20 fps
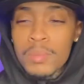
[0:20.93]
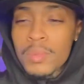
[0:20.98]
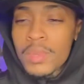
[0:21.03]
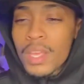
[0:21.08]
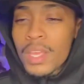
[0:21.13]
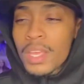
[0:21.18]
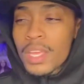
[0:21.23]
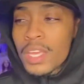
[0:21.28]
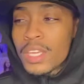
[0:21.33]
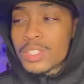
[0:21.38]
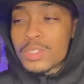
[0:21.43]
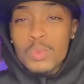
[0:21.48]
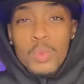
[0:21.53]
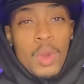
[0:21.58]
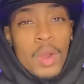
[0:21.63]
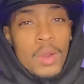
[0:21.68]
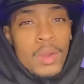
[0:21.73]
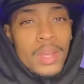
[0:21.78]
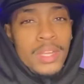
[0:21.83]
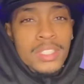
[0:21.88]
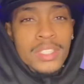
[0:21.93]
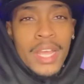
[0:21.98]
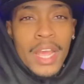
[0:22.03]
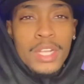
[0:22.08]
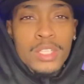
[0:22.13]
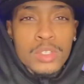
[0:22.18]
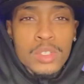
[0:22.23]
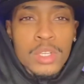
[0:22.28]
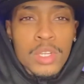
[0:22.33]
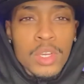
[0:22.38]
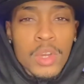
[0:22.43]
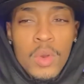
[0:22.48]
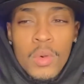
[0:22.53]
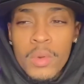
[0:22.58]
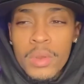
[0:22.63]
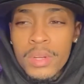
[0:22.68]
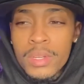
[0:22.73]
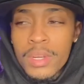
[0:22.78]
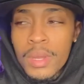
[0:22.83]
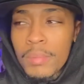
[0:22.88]
as well. It's actually going
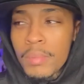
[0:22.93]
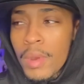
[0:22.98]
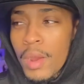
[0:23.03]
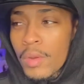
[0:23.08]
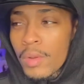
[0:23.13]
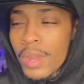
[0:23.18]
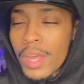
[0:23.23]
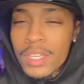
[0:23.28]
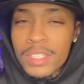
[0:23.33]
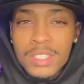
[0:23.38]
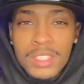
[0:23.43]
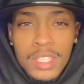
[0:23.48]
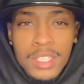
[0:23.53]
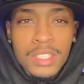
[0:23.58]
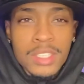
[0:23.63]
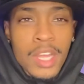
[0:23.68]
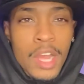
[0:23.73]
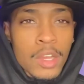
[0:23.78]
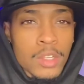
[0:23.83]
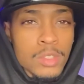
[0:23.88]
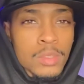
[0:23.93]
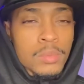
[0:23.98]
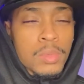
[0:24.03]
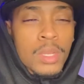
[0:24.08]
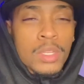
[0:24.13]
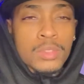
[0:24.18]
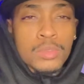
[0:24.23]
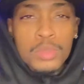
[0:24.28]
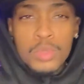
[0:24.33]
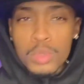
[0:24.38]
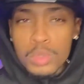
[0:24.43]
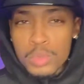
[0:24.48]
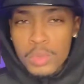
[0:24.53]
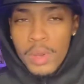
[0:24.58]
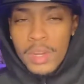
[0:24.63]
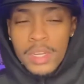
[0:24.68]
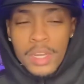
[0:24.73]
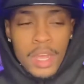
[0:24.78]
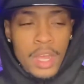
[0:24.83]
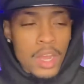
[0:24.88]
about like 6,000 plus views right
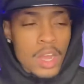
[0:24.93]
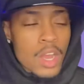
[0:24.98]
now.